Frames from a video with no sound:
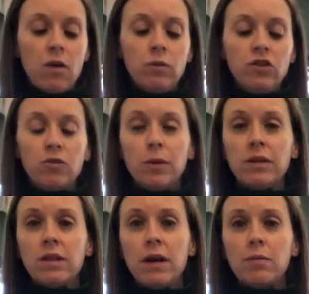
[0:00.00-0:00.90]
We just burn
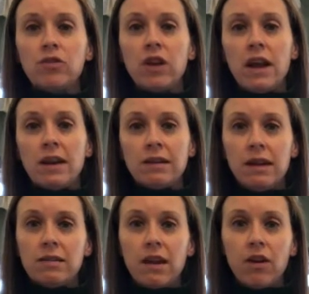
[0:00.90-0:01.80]
the Lampe Berger and it
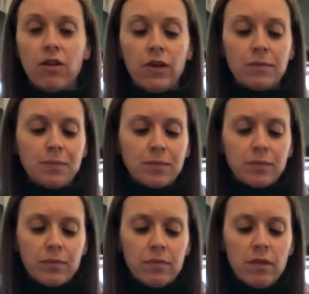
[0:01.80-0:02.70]
takes care of it.
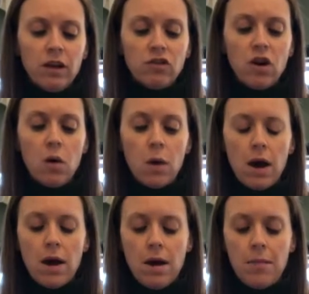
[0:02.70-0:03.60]
So,
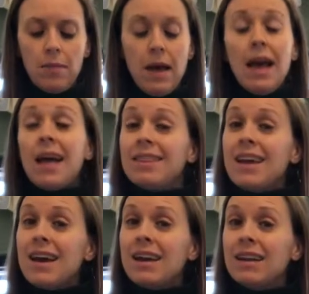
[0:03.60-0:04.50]
and
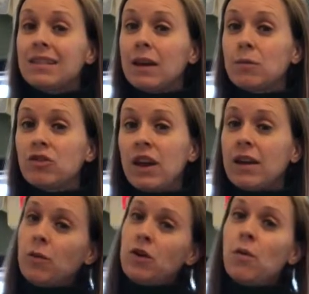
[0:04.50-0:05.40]
then Lampe Berger,
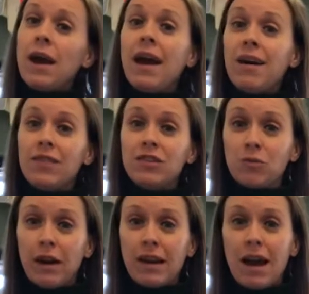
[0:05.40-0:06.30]
now we don't have this
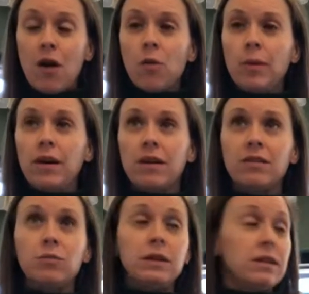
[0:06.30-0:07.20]
right now
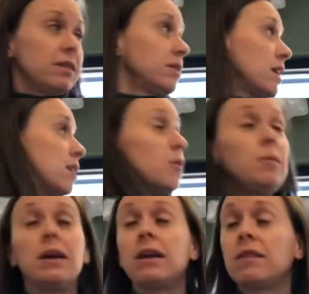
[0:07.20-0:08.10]
because we didn't think it would
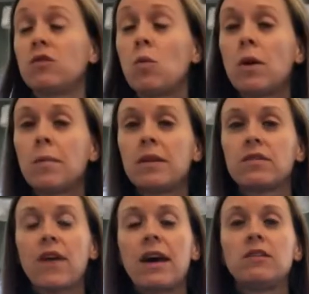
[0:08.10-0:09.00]
be getting this warm this
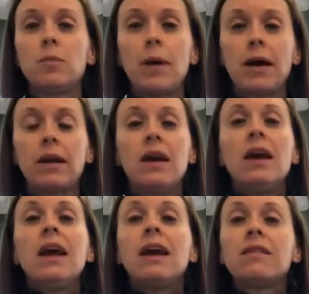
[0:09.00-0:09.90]
fast, but
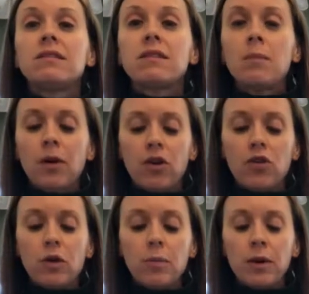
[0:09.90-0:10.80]
in the summer you
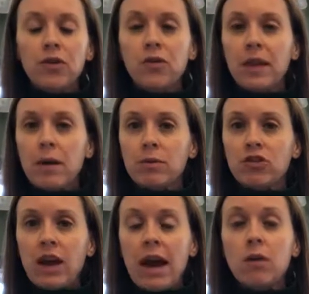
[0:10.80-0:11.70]
can burn your Lampe
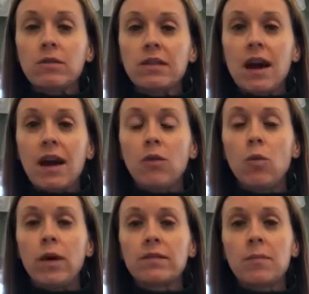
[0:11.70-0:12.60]
Berger outside
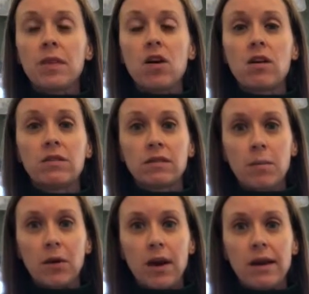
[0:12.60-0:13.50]
with something called
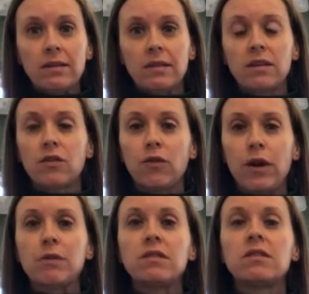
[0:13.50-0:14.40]
Summer Nights. It's a
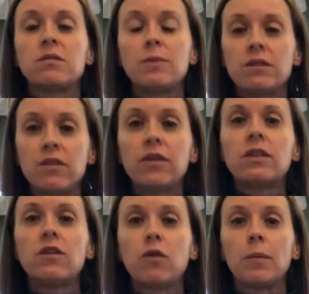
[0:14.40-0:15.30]
fragrance that's
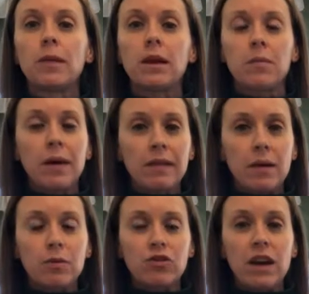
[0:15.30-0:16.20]
specifically formulated by
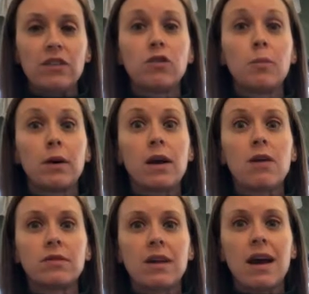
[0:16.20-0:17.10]
Lampe Berger to burn
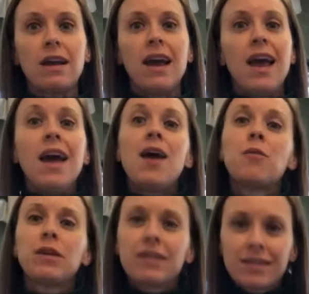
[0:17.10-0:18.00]
outside, and
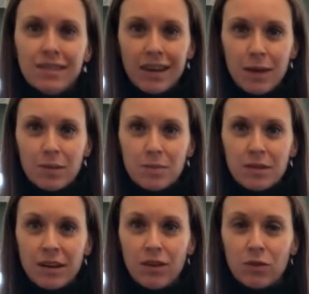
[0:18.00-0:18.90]
what it does is it keeps the
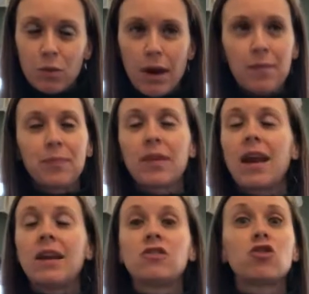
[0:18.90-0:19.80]
mosquitoes away,
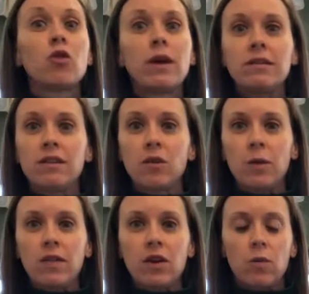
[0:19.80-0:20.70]
and it's crazy the
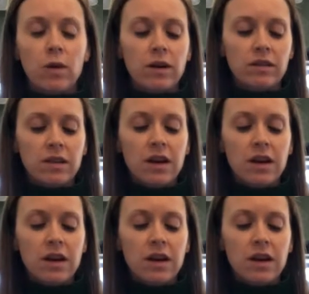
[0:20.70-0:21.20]
way that it works.